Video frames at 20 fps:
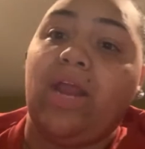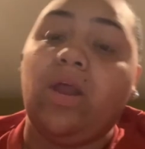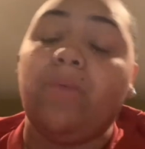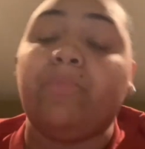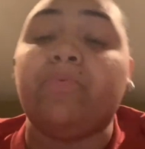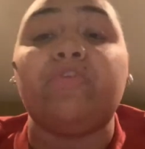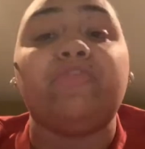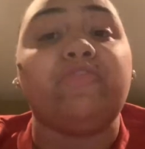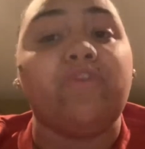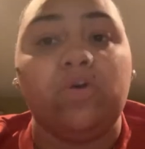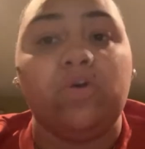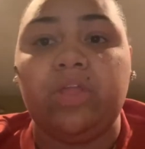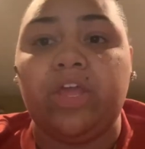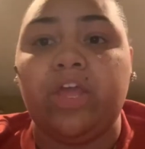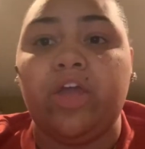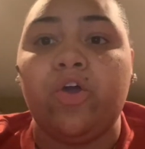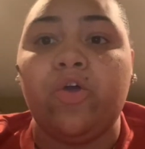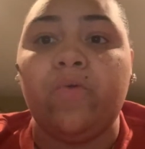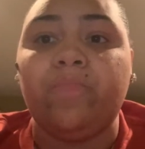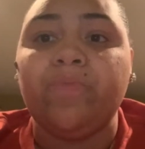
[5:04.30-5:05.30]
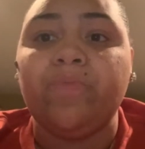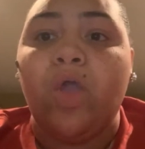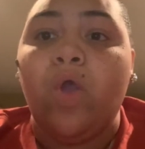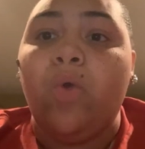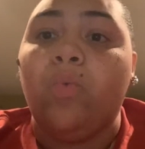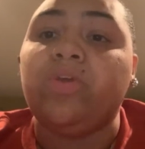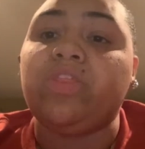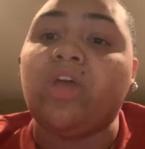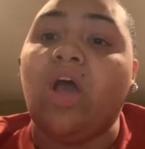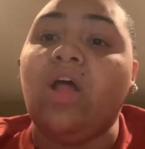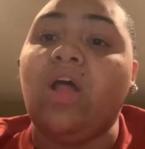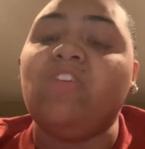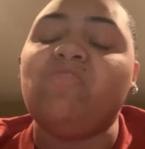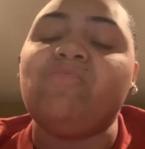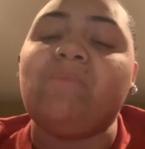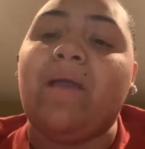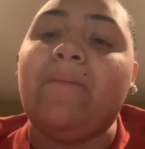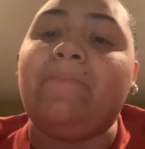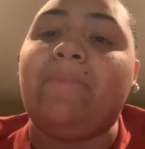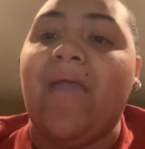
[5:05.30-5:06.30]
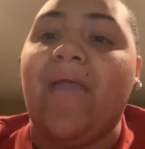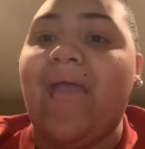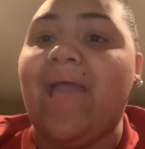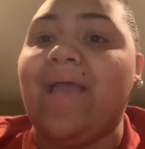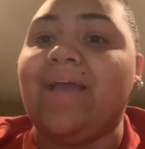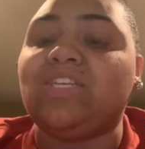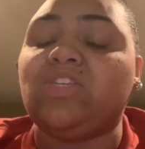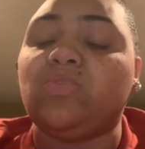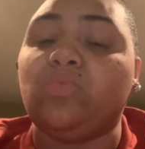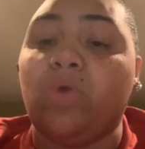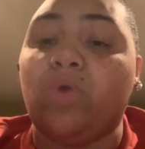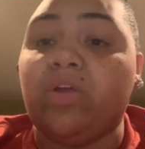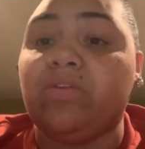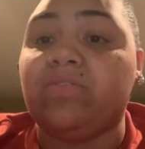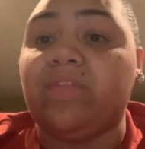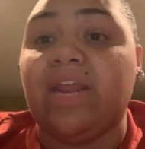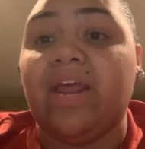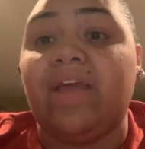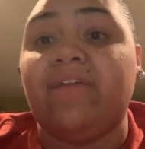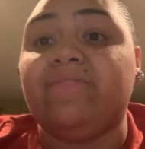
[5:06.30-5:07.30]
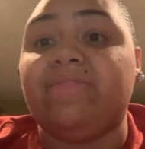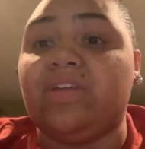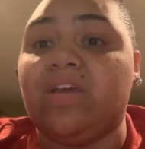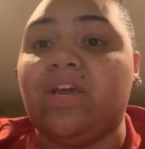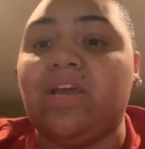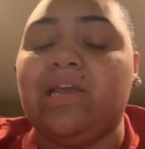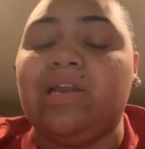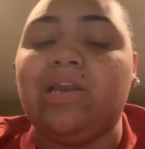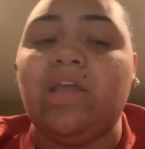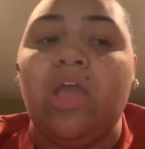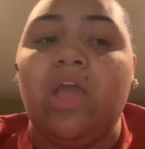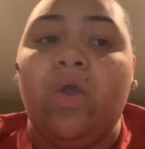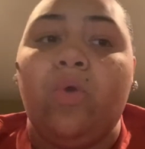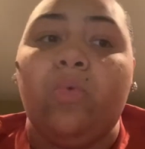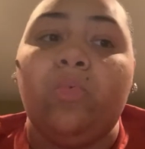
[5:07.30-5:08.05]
a portfolio with all of my past work that I've done